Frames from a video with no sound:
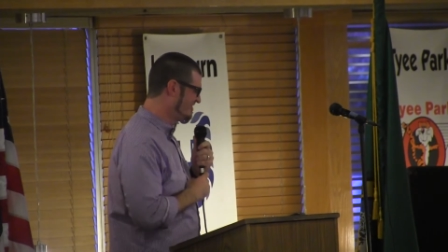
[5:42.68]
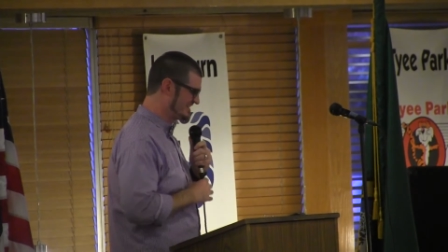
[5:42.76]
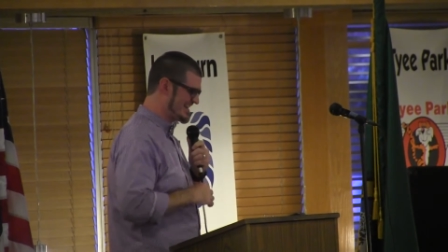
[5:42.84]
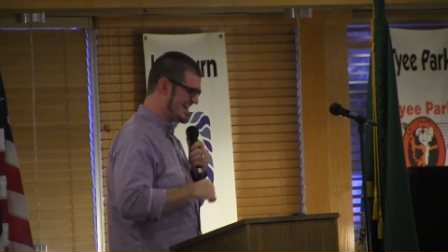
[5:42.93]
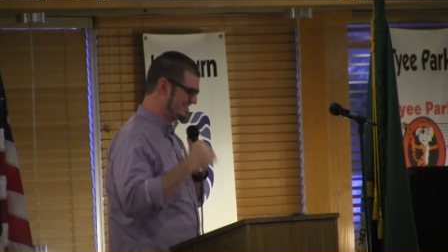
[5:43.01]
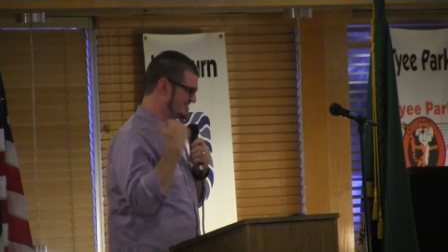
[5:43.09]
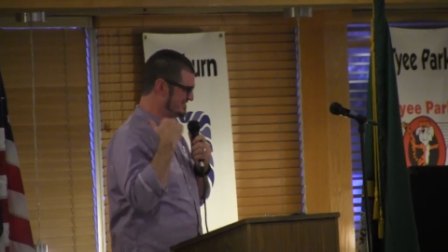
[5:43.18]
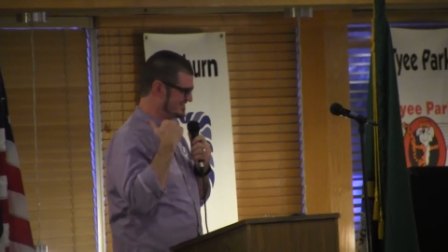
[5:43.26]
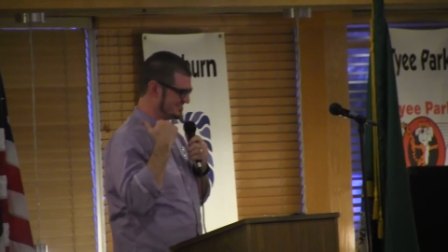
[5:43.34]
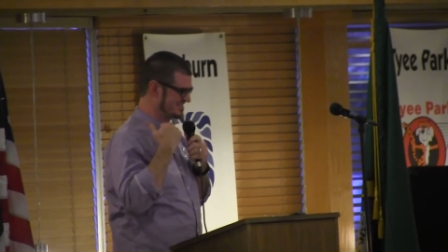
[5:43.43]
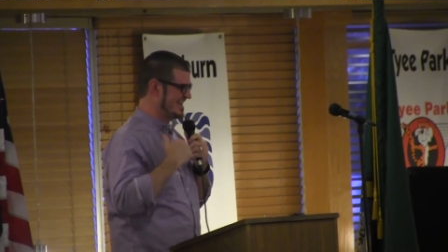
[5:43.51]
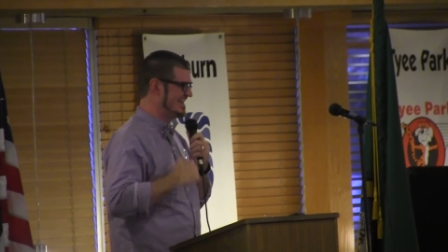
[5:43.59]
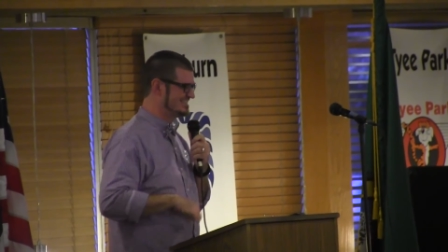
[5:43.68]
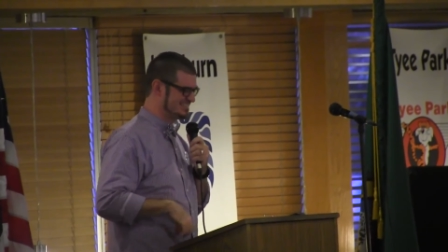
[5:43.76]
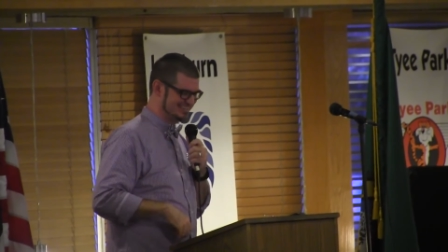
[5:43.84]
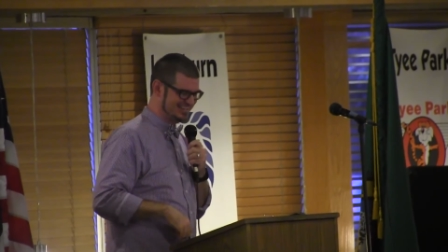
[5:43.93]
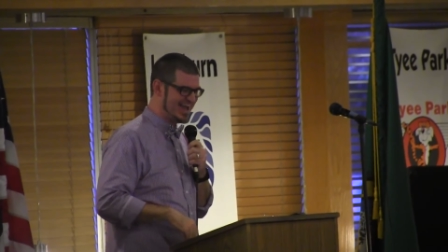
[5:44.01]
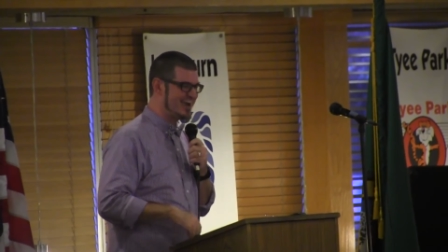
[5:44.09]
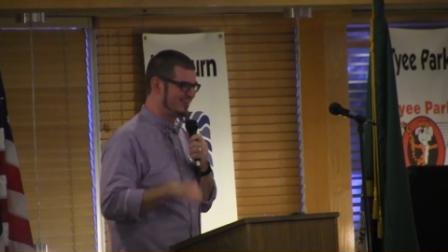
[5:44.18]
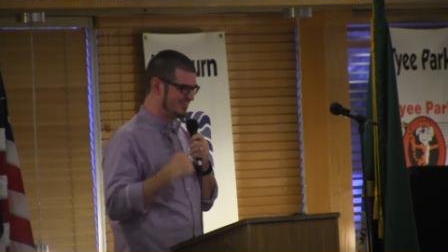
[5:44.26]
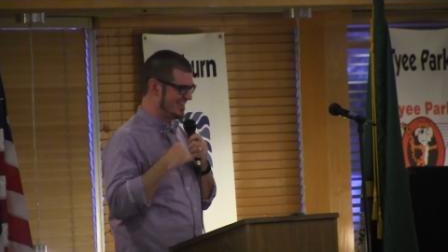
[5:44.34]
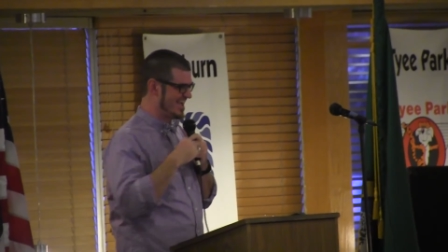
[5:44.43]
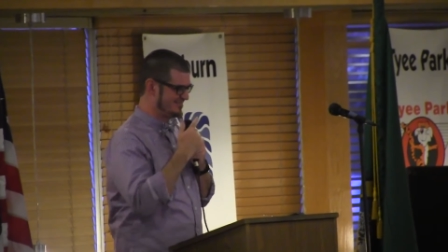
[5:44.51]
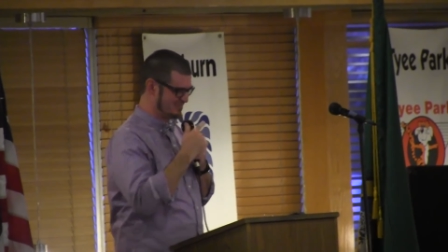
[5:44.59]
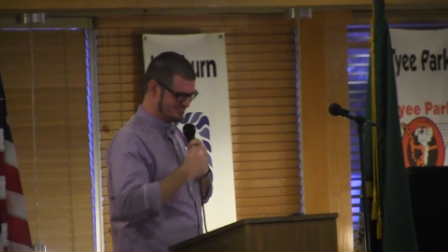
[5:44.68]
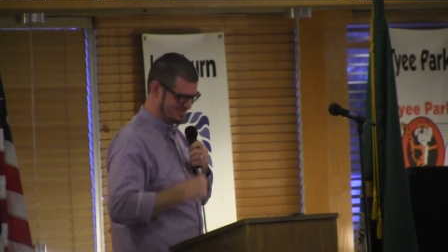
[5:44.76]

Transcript: Went to high school with those guys. I heard that from